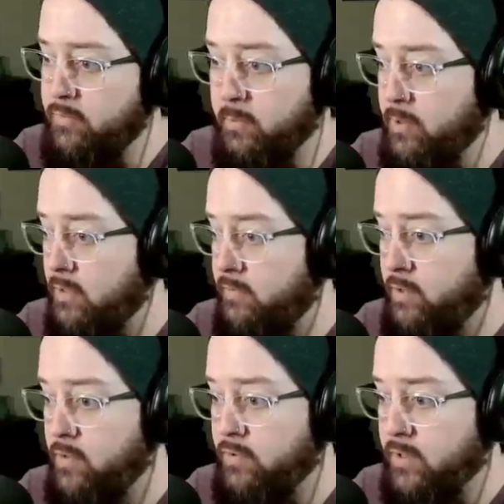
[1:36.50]
I'm
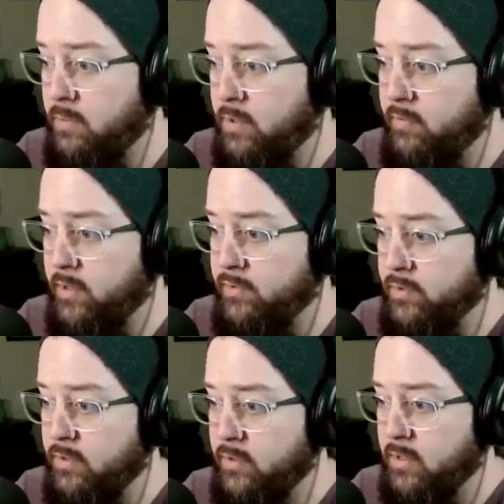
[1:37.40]
confused. I'm
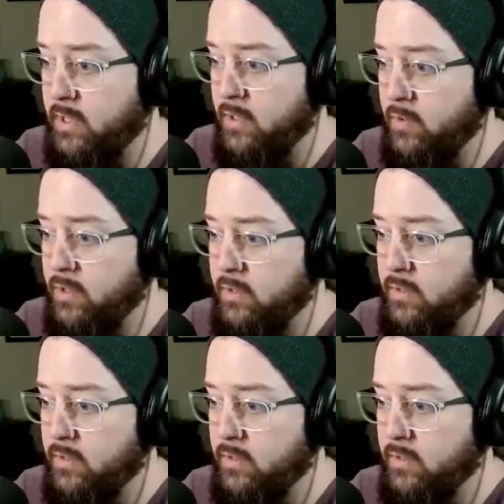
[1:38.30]
confuzzled. Can I go here?